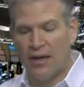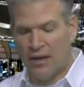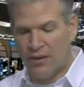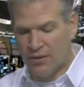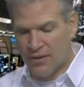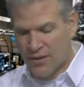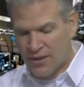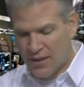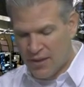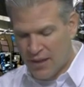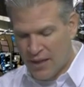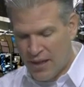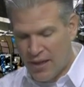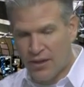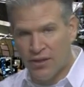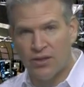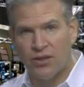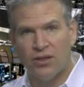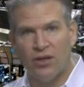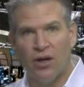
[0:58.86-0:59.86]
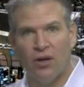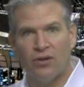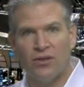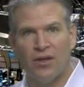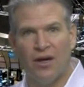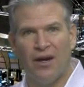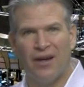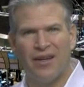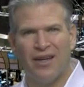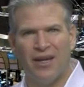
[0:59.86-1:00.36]
out today's show
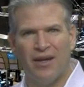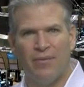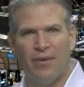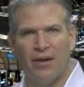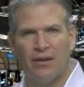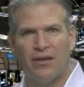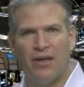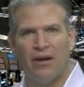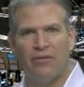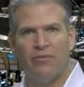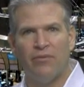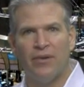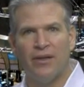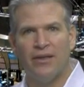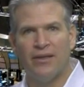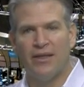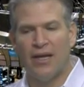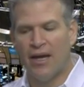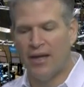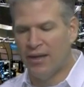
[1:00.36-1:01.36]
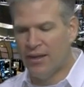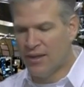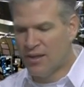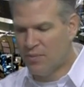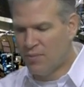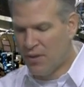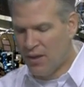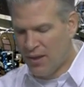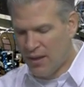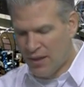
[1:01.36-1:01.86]
talking about government debt. It's
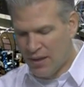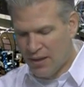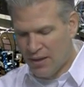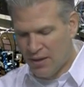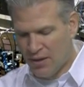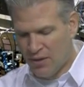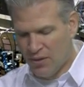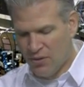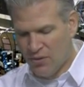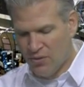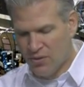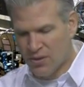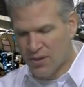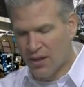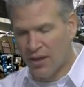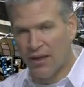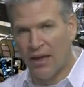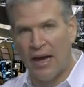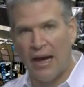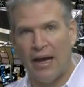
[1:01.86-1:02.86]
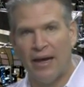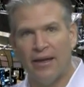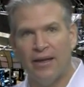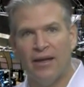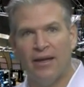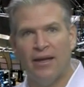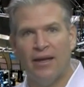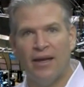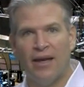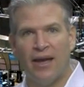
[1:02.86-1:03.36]
been in the news a lot,
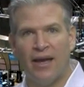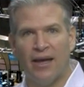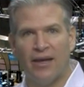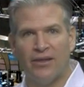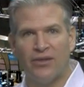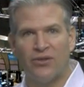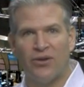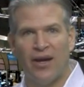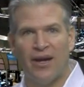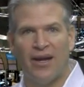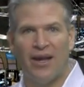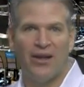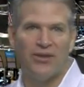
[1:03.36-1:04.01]
and try and